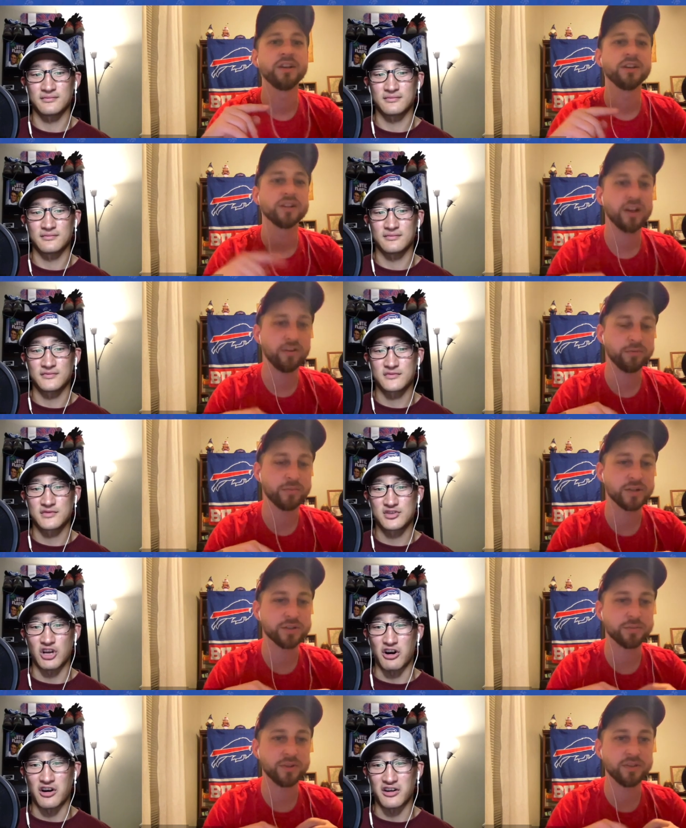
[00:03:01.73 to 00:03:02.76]
Speaker 1: Kelvin
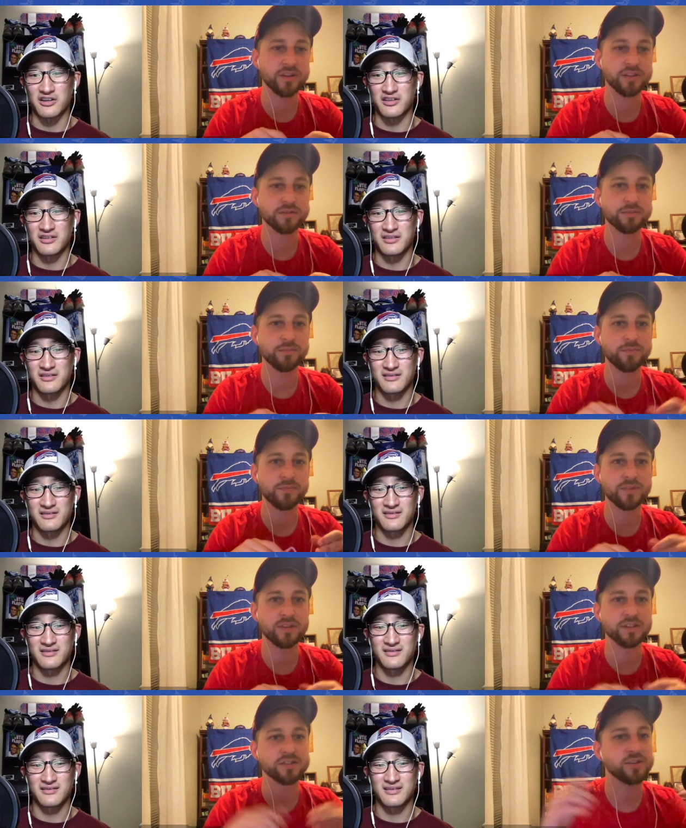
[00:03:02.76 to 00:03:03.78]
Benjamin, tall. these
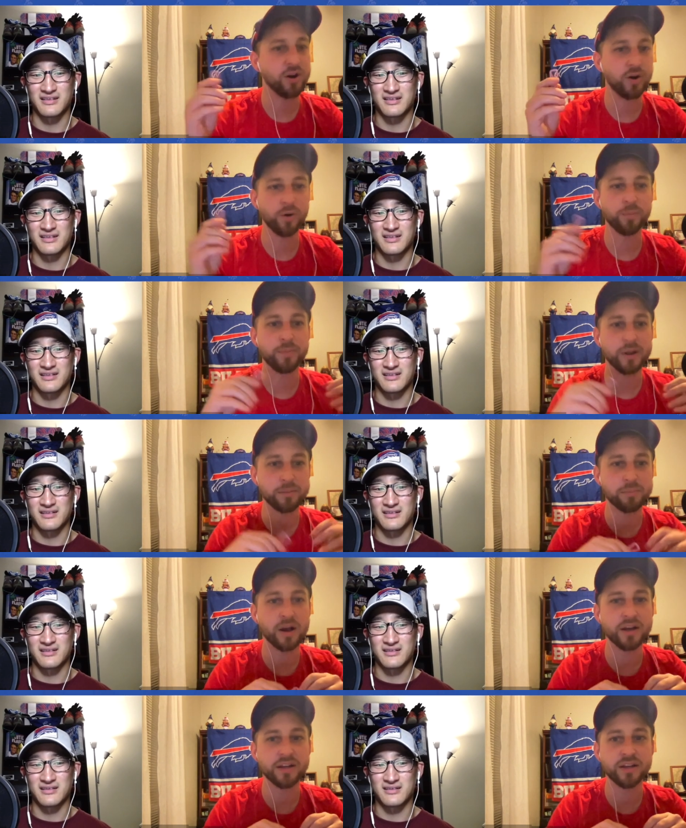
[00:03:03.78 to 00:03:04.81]
these tall,
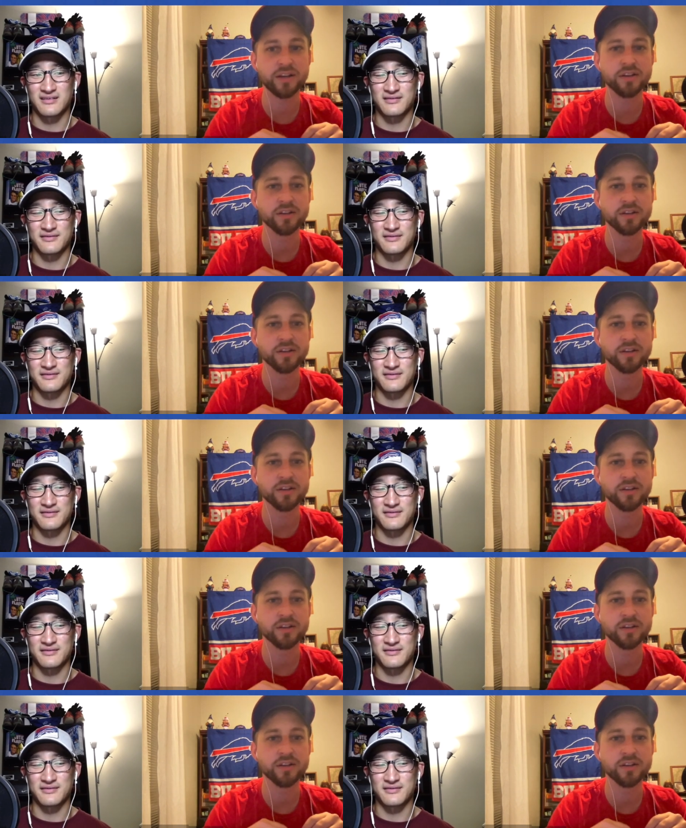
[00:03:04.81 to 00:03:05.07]
big-bodied.